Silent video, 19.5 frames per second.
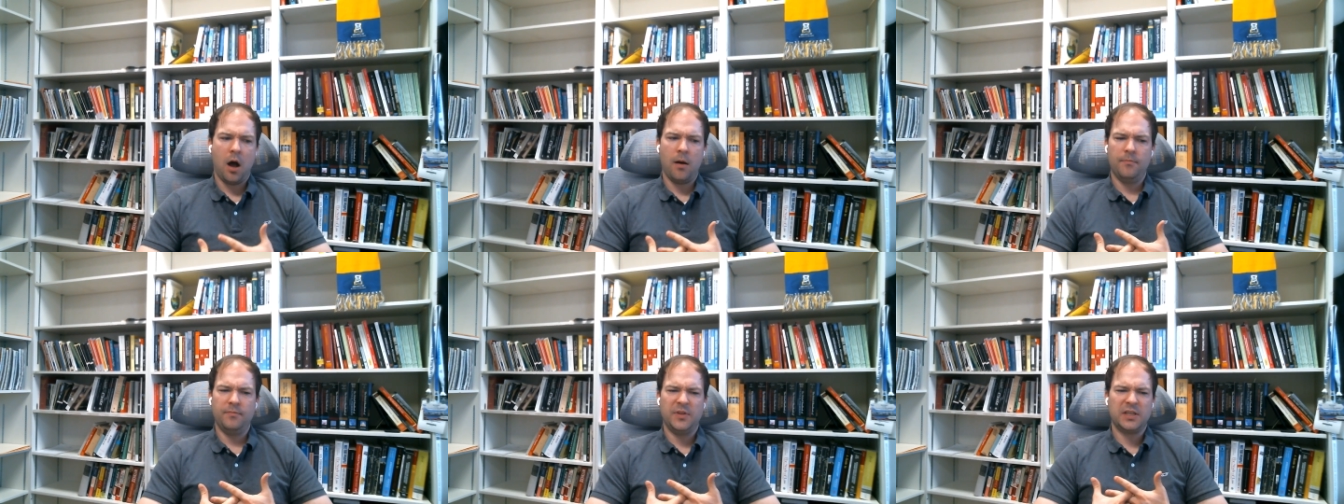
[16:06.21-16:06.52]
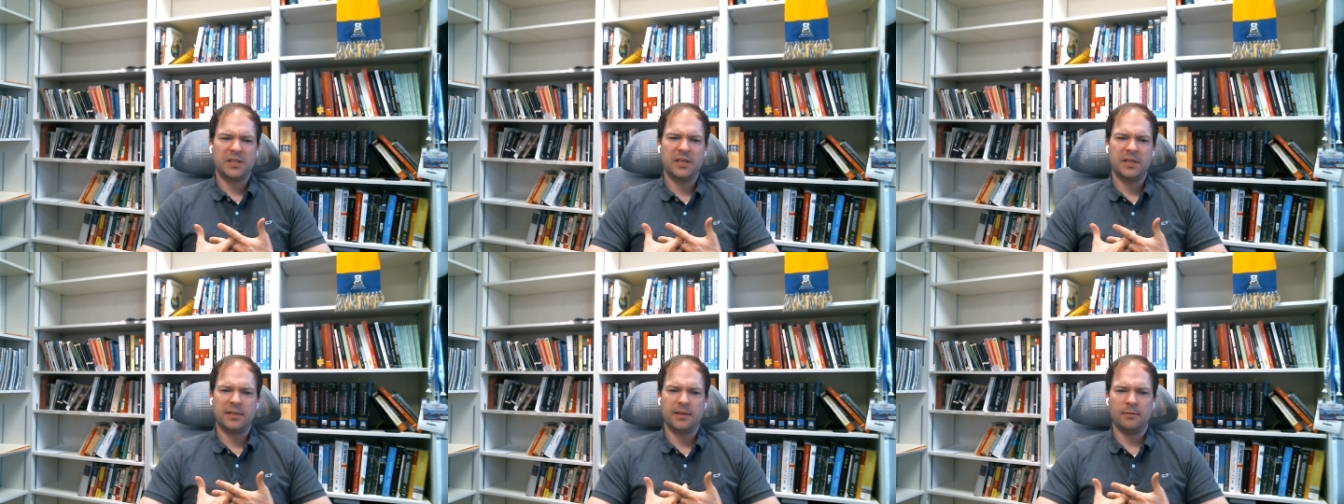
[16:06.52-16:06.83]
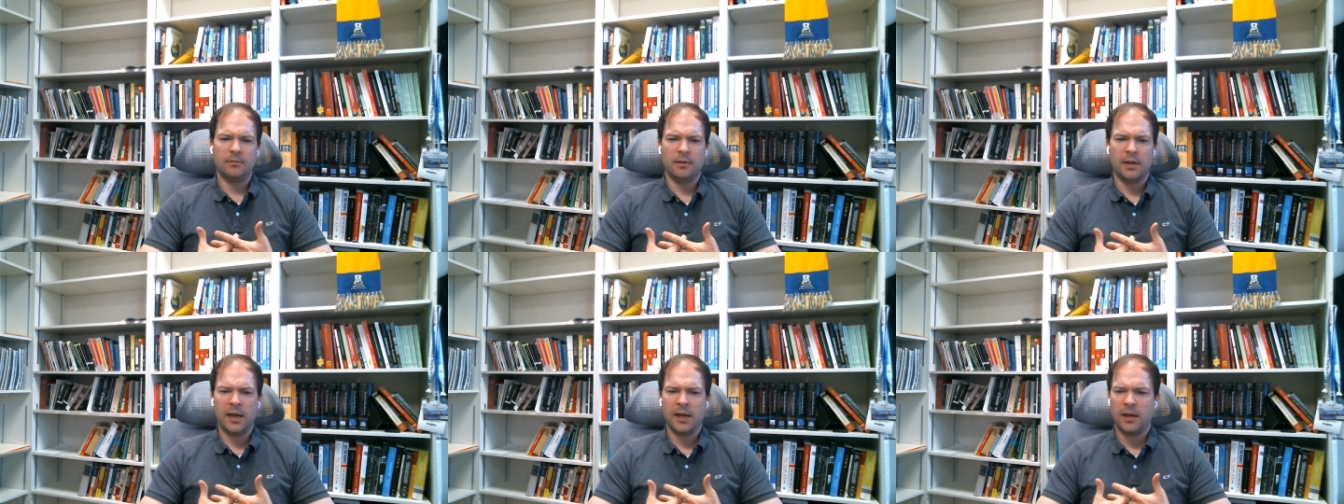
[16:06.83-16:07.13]
This
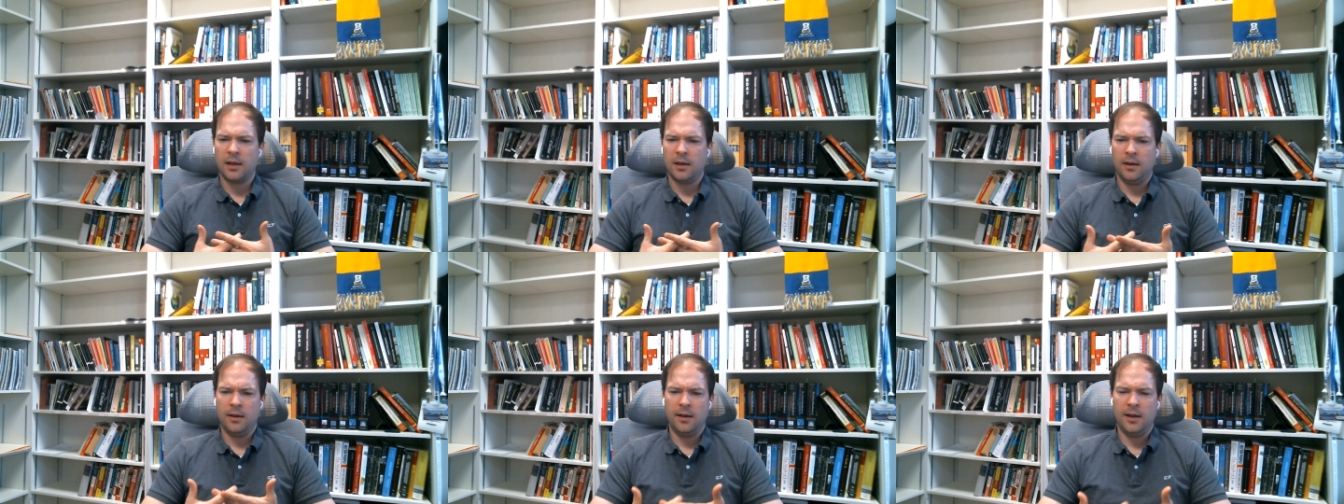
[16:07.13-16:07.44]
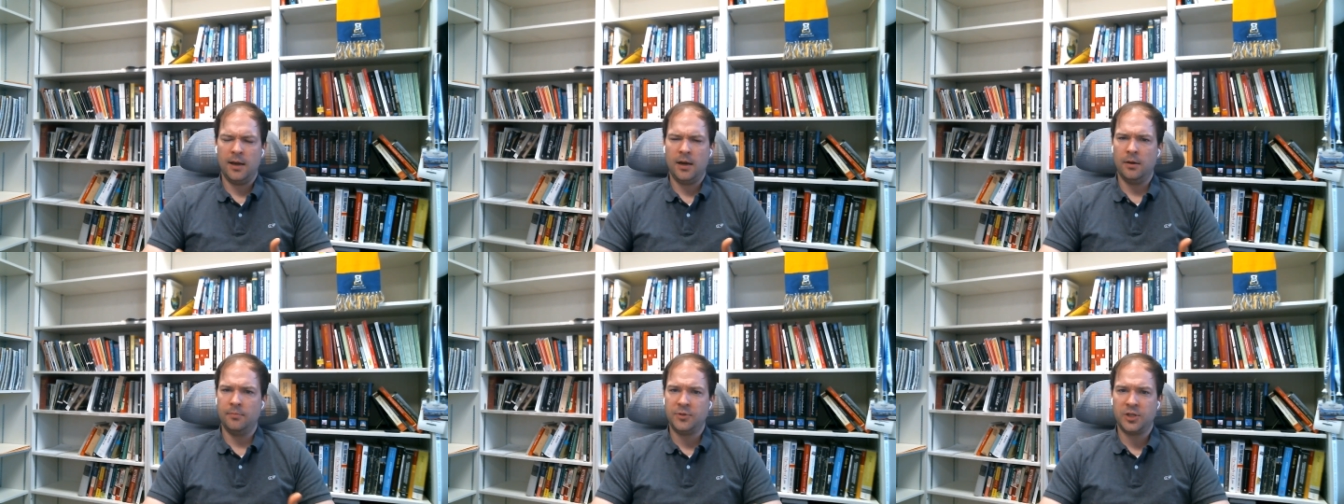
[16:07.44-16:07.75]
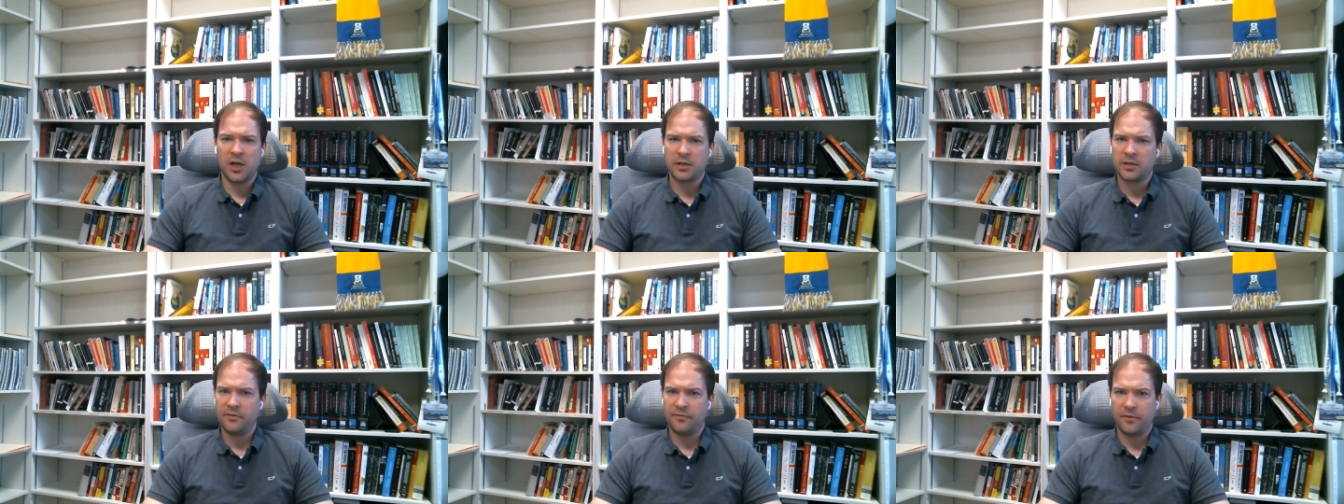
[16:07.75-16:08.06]
isn't like an
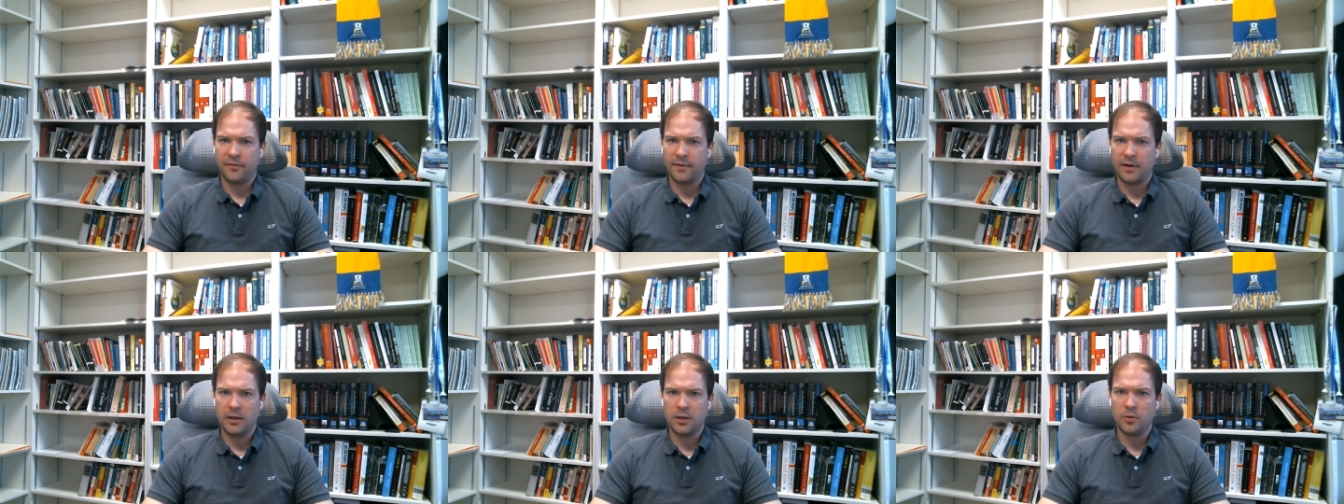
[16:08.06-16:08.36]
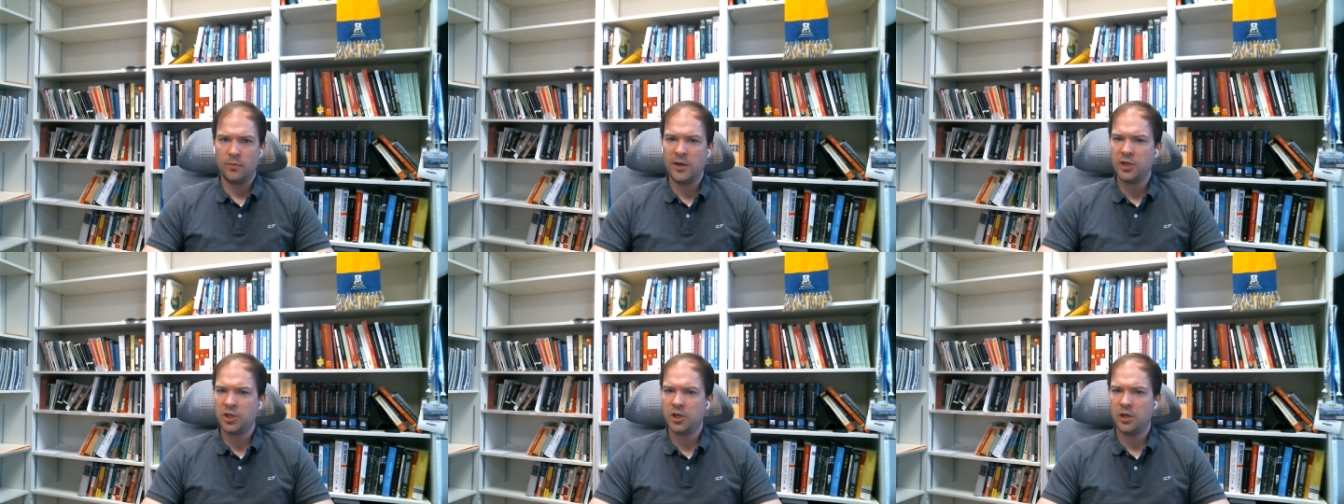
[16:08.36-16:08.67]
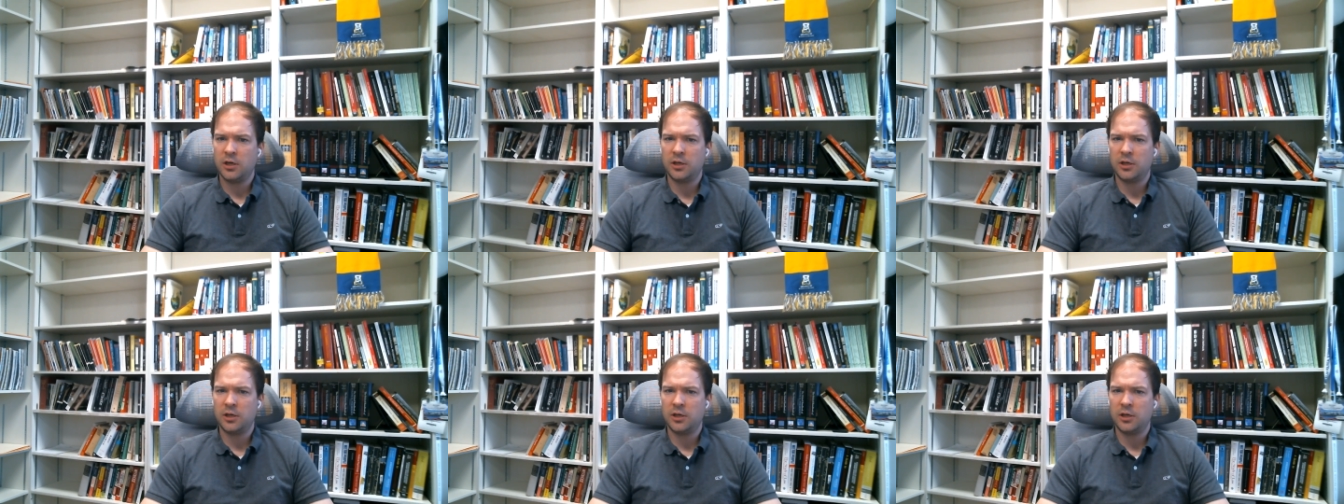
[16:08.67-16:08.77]
objective evaluation.